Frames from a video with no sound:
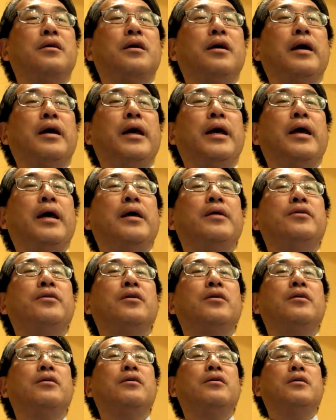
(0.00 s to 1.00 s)
And
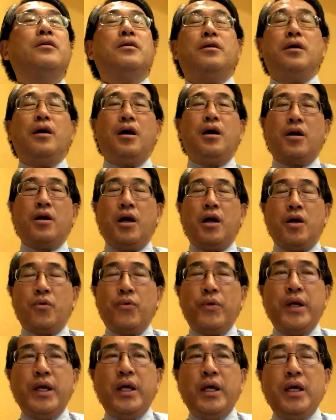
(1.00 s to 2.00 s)
are
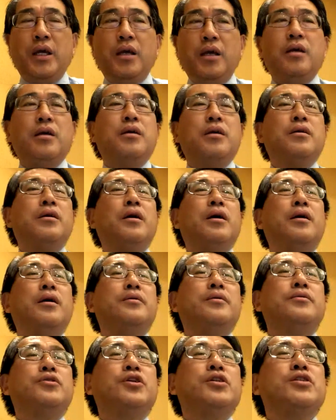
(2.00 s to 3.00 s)
we,
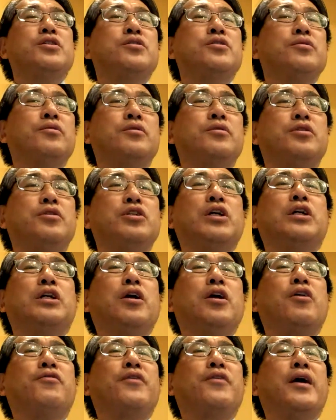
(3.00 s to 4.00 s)
just to
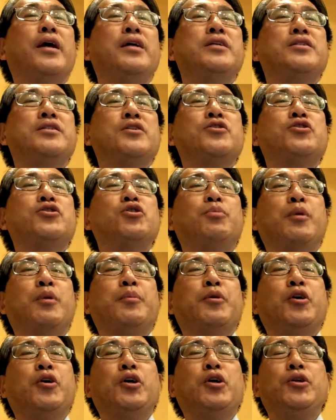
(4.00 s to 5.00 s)
clarify, is the Super
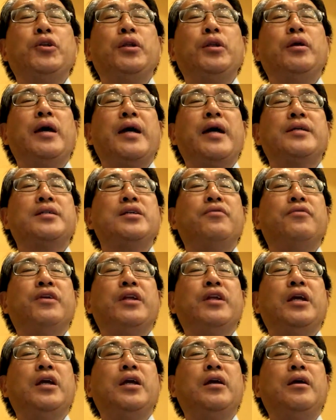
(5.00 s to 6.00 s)
Bowl
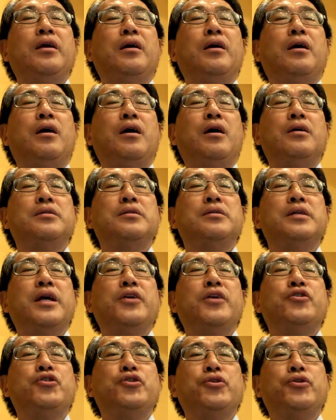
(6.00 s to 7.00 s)
activity on day
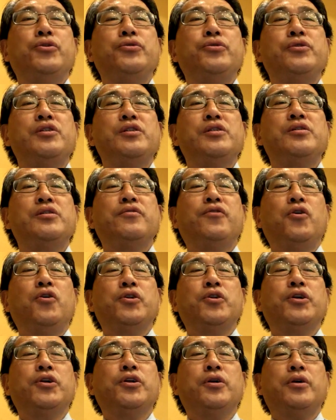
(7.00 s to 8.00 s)
two's
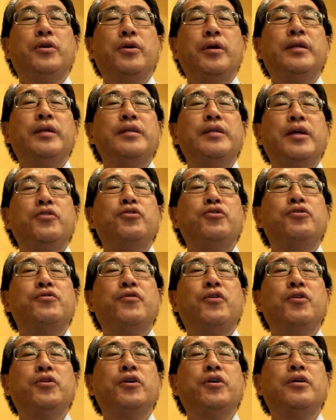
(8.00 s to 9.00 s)
folder, or in day two's
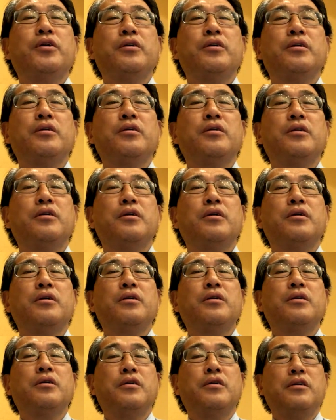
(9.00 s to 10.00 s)
folder?
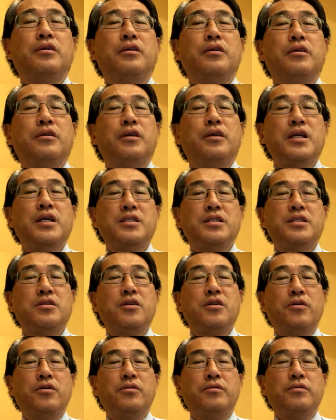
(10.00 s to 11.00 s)
Yes,
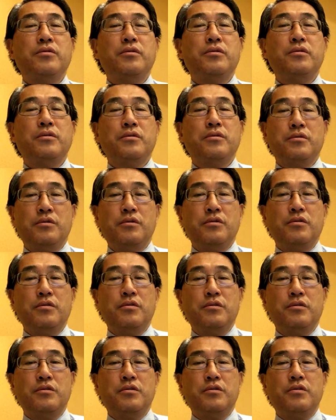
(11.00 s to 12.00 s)
no?
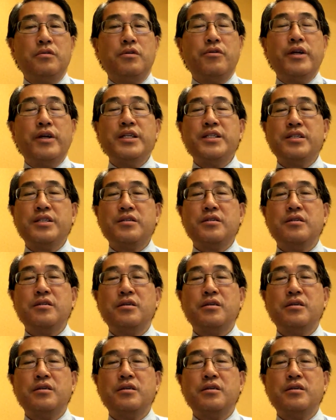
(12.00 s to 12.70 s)
Chris?